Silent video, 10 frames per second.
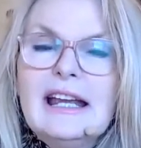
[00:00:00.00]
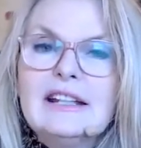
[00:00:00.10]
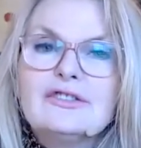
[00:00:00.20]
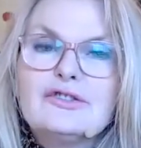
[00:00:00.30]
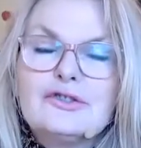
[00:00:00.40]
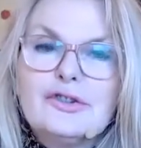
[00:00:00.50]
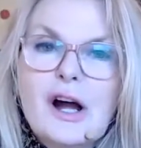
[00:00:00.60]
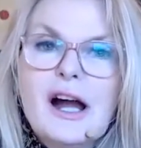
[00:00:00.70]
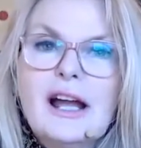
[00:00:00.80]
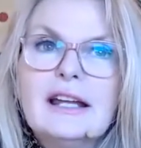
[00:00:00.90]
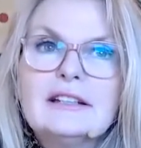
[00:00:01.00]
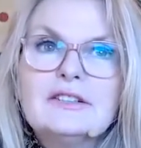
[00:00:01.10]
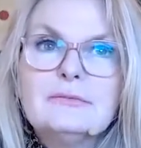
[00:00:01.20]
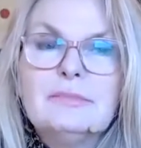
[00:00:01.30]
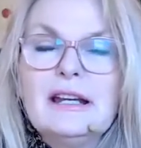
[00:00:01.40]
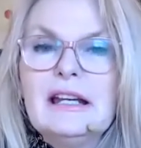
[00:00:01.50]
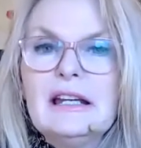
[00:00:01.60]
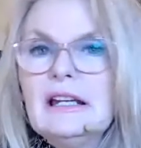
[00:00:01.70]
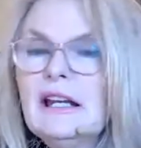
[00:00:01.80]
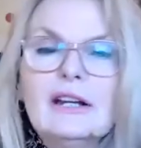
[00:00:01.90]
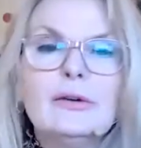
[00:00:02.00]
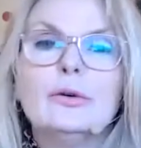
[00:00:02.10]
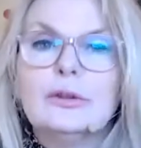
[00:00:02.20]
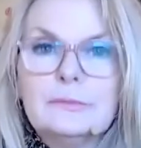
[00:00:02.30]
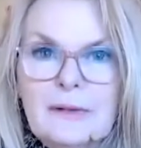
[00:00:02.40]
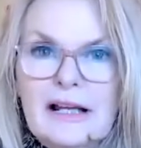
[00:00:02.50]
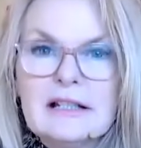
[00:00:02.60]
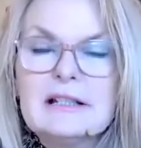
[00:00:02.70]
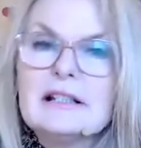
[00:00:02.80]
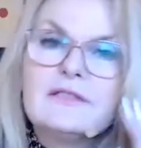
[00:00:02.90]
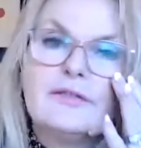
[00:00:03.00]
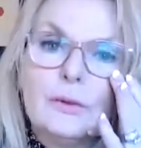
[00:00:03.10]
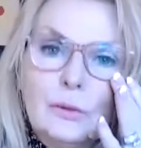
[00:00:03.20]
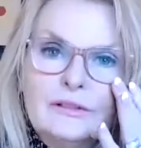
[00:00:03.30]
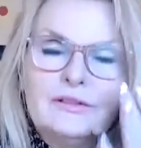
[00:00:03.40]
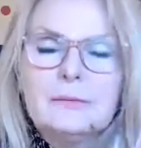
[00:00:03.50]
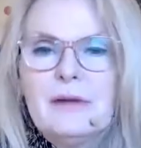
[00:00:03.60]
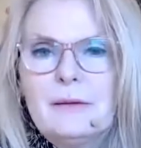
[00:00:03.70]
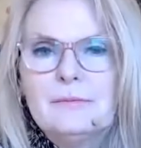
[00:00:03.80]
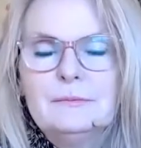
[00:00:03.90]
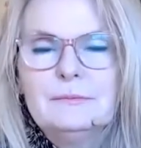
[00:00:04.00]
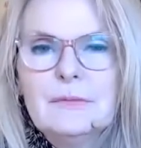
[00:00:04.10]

is trying to be in all the places for all of the people.